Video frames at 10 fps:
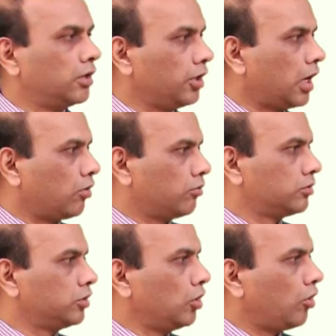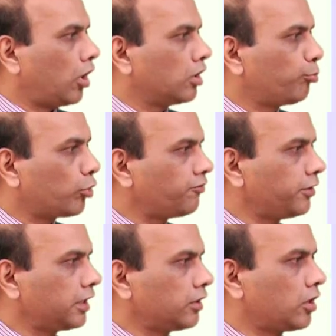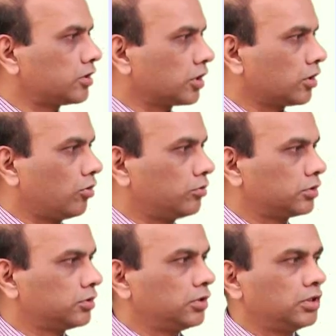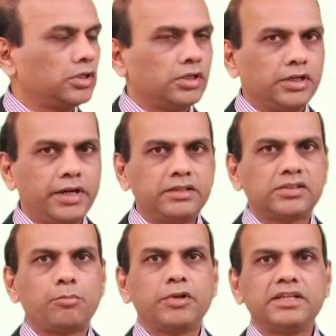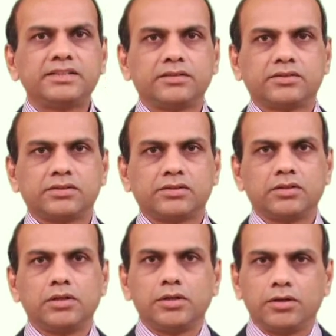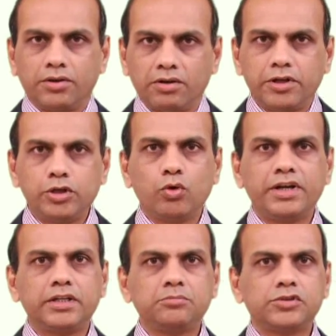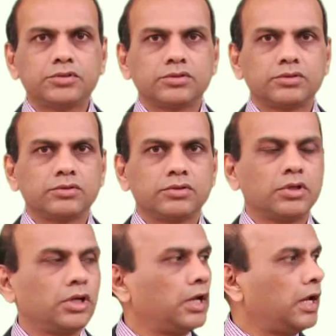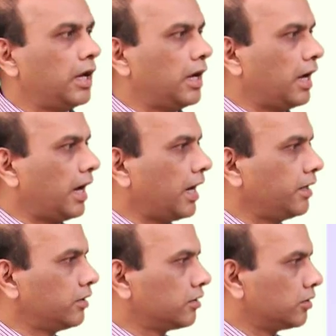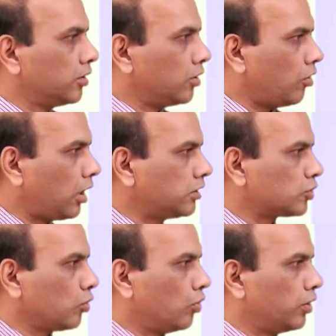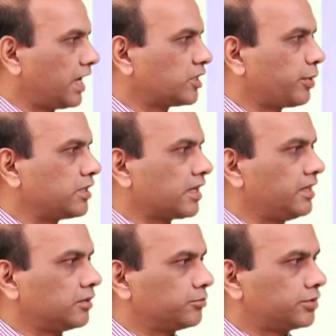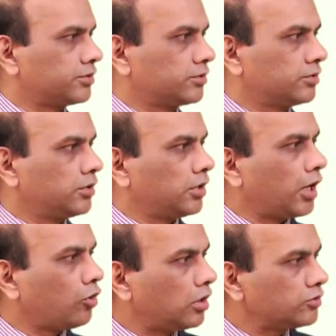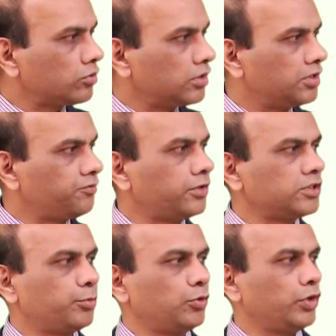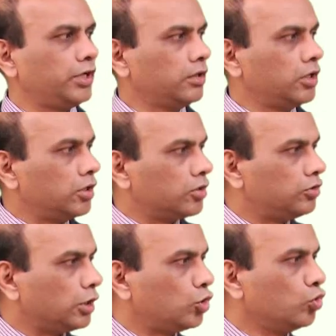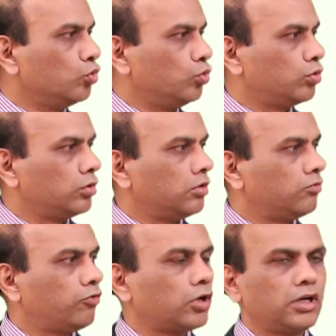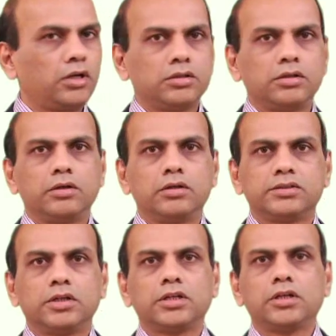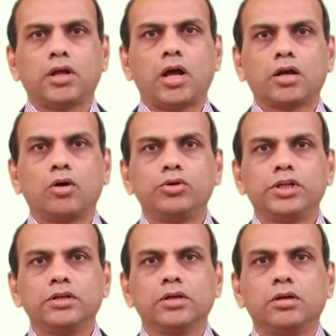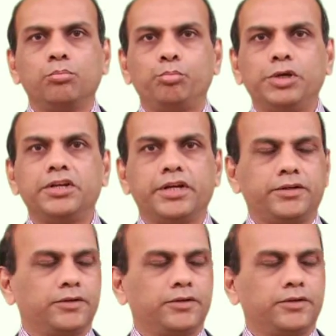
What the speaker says: Now, on profit and loss account, it summarizes revenue items and also expense items, and also the difference between the two for a certain accounting period.